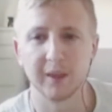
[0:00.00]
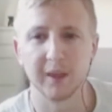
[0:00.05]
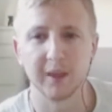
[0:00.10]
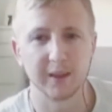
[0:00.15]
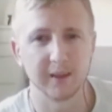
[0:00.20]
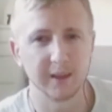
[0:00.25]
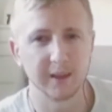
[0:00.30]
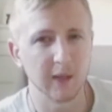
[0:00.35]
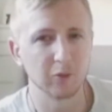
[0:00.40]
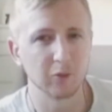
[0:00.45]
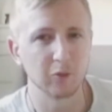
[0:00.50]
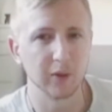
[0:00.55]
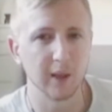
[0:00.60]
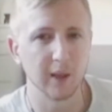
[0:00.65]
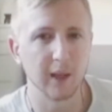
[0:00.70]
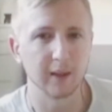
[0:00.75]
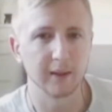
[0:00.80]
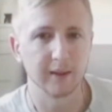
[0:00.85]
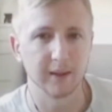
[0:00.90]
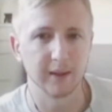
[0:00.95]
the sad
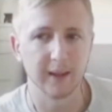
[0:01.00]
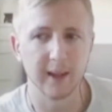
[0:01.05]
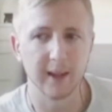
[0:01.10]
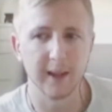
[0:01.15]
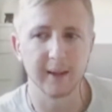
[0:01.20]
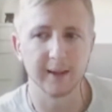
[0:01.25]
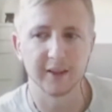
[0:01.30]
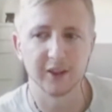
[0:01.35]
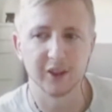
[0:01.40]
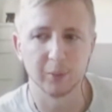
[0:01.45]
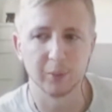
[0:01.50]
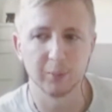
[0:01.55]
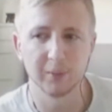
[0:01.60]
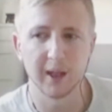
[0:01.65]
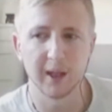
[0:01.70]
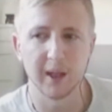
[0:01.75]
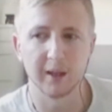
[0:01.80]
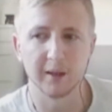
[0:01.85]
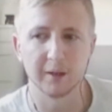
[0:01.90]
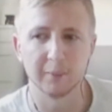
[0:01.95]
reality is
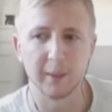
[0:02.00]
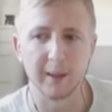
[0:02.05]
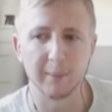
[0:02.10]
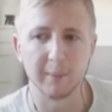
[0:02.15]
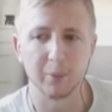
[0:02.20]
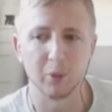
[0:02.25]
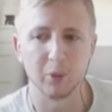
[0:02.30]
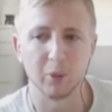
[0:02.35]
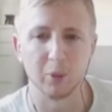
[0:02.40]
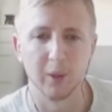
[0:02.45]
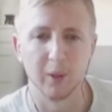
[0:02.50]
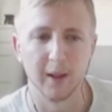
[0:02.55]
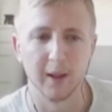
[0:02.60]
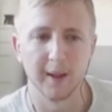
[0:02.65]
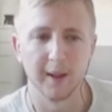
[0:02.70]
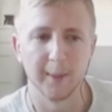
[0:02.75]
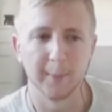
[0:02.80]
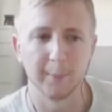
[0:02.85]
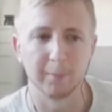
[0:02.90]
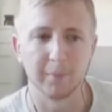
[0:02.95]
sometimes people
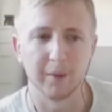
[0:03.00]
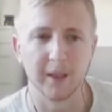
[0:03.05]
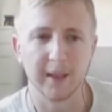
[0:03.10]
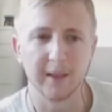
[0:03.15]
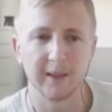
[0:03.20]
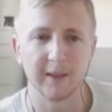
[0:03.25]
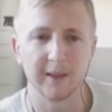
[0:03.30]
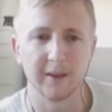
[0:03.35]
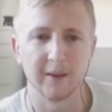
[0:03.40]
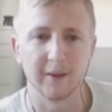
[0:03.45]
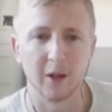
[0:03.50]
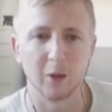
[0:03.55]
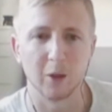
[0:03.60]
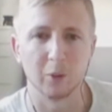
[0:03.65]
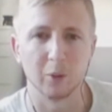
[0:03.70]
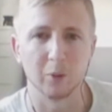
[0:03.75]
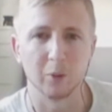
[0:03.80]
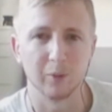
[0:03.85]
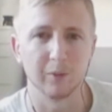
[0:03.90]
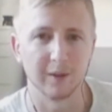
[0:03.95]
need to
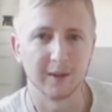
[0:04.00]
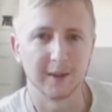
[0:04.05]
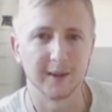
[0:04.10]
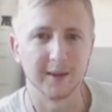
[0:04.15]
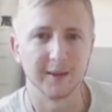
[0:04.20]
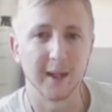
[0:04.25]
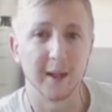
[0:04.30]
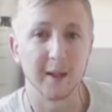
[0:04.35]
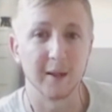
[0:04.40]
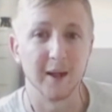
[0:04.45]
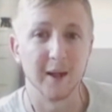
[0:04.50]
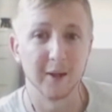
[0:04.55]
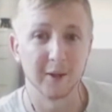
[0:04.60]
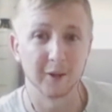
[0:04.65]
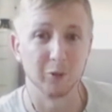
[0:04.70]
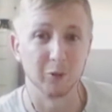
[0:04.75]
know like you say,